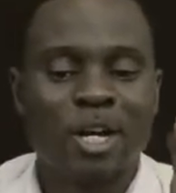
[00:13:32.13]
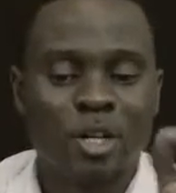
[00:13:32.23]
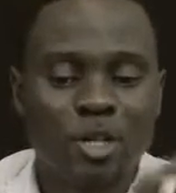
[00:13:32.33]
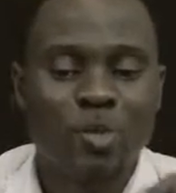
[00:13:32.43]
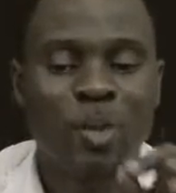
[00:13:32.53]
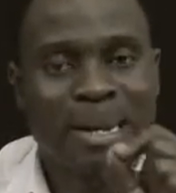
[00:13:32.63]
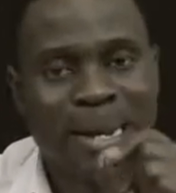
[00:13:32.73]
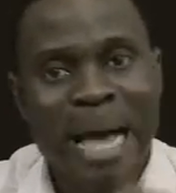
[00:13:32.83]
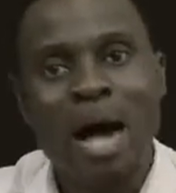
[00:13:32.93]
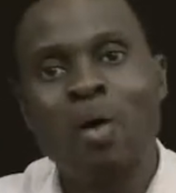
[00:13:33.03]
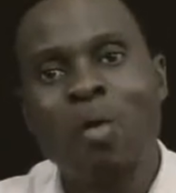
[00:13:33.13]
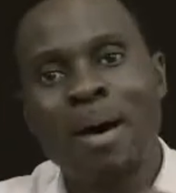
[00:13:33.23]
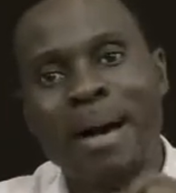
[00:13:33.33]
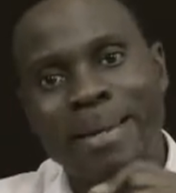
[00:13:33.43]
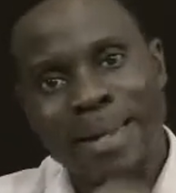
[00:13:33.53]
You are
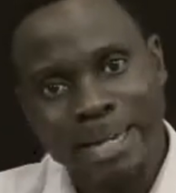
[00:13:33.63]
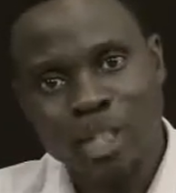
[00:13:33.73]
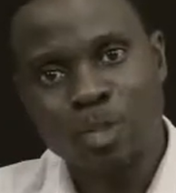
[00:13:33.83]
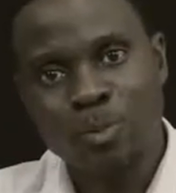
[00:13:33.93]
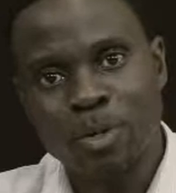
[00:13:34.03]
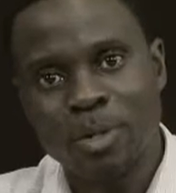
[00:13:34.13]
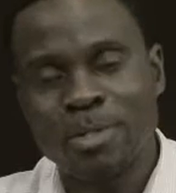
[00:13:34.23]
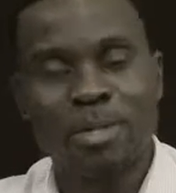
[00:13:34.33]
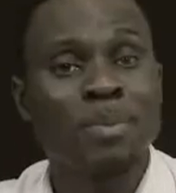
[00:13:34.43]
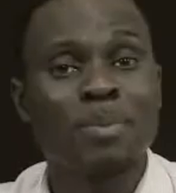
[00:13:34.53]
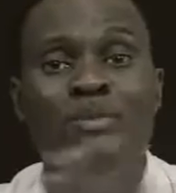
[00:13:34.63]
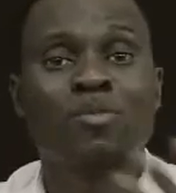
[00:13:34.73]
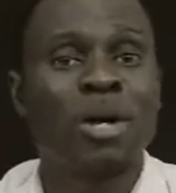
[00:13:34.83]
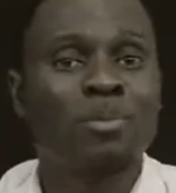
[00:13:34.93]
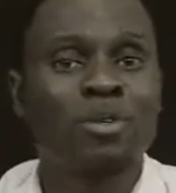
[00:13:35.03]
now an expert. Some people
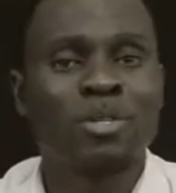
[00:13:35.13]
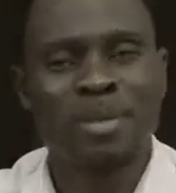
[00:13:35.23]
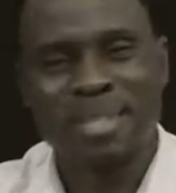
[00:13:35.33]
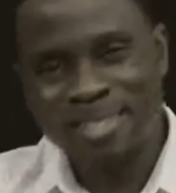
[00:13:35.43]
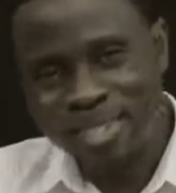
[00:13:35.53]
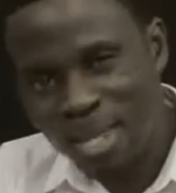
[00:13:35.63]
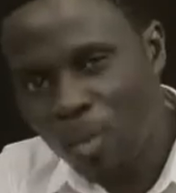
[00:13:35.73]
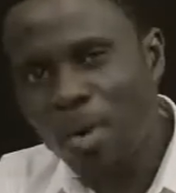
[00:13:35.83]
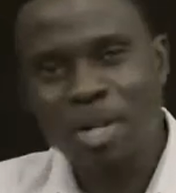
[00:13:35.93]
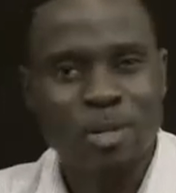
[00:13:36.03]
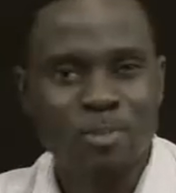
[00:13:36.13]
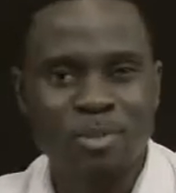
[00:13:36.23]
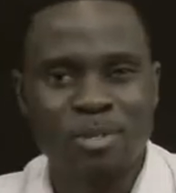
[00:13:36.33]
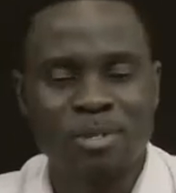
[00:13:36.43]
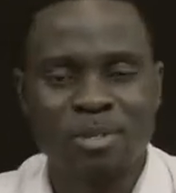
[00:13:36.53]
write books because they want to
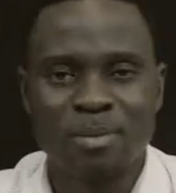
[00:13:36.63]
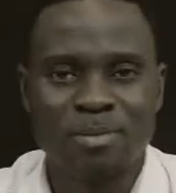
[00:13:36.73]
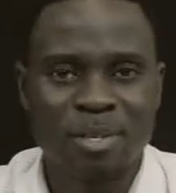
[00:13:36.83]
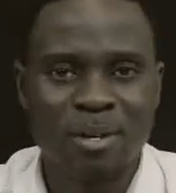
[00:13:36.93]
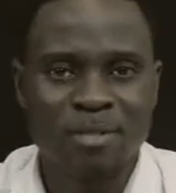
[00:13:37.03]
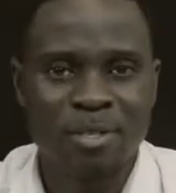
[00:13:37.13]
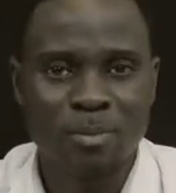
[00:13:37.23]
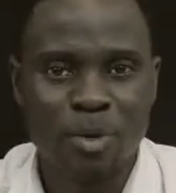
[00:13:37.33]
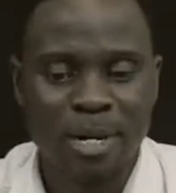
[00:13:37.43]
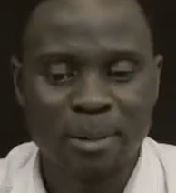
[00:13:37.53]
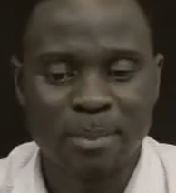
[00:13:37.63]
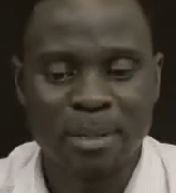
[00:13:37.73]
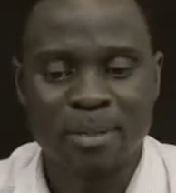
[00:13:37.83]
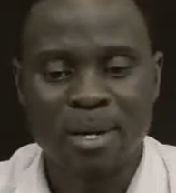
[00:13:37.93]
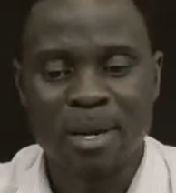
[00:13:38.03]
position themselves in the
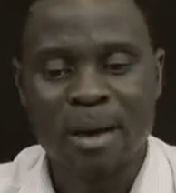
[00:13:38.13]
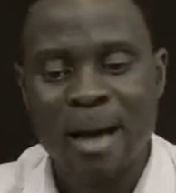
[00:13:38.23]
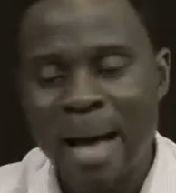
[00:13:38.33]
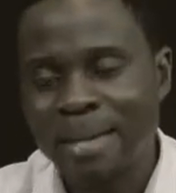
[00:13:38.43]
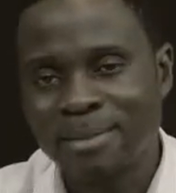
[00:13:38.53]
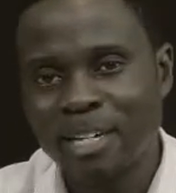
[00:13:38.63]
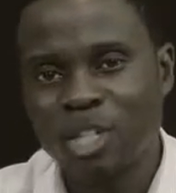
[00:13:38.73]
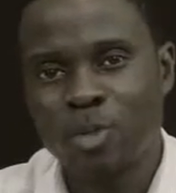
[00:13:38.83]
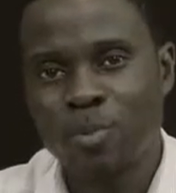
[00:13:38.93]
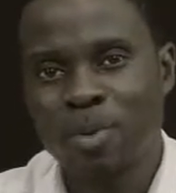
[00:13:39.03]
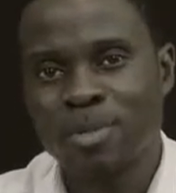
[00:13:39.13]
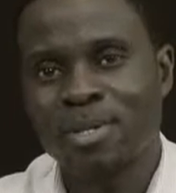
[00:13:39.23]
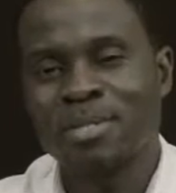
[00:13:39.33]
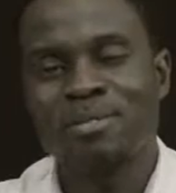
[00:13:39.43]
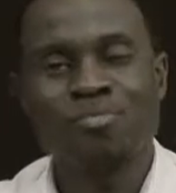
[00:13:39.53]
marketplace as
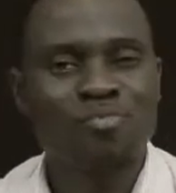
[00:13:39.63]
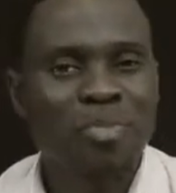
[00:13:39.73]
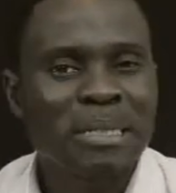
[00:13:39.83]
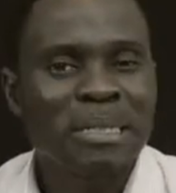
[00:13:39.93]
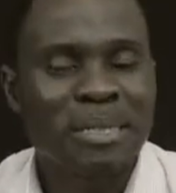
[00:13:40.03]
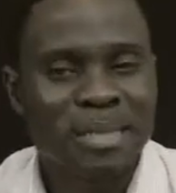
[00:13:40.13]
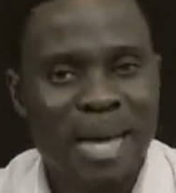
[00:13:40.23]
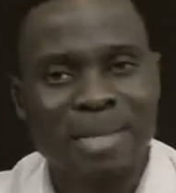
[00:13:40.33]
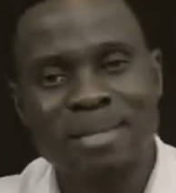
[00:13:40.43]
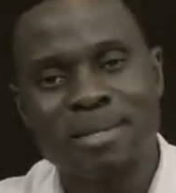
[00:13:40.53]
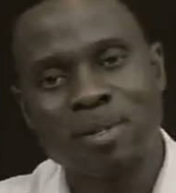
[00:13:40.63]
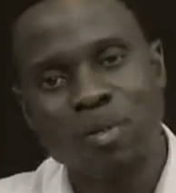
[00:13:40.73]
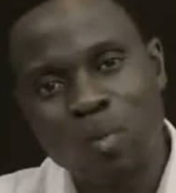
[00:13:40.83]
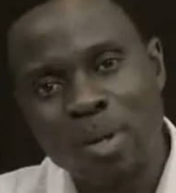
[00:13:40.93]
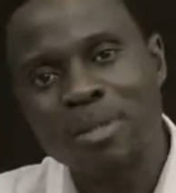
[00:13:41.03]
experts, and really that's
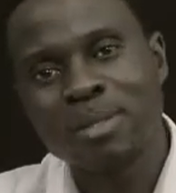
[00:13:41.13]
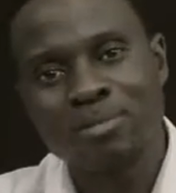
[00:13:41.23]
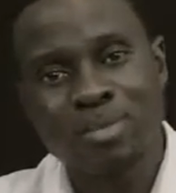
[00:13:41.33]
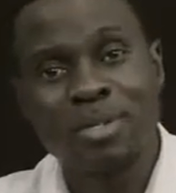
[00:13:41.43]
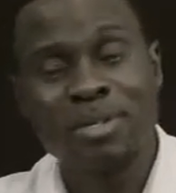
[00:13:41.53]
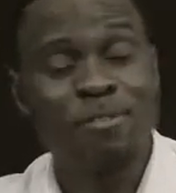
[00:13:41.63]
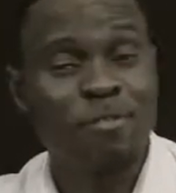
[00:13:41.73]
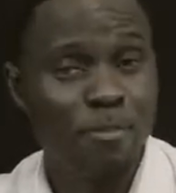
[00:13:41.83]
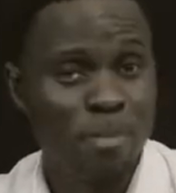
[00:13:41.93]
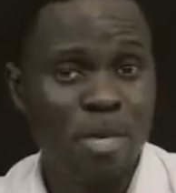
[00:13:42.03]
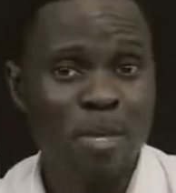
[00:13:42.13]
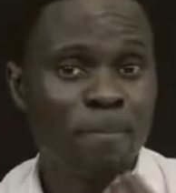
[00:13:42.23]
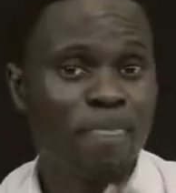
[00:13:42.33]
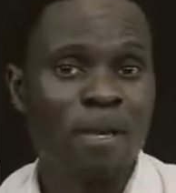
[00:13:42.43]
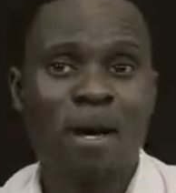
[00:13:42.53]
one of the reasons for
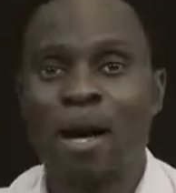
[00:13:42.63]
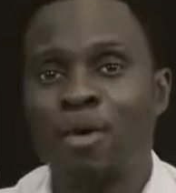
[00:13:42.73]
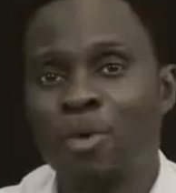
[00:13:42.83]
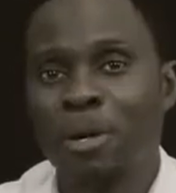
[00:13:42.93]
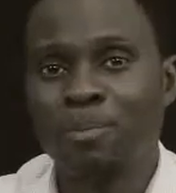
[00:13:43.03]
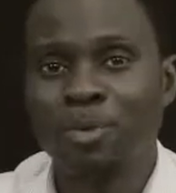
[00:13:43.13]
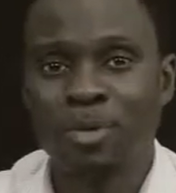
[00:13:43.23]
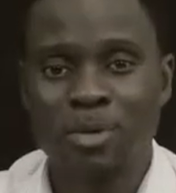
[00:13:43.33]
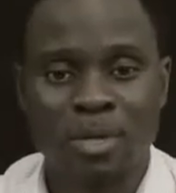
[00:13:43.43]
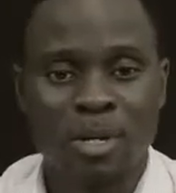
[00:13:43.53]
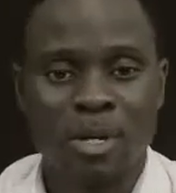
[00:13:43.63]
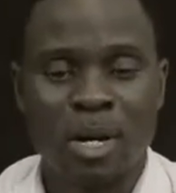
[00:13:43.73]
me I write books.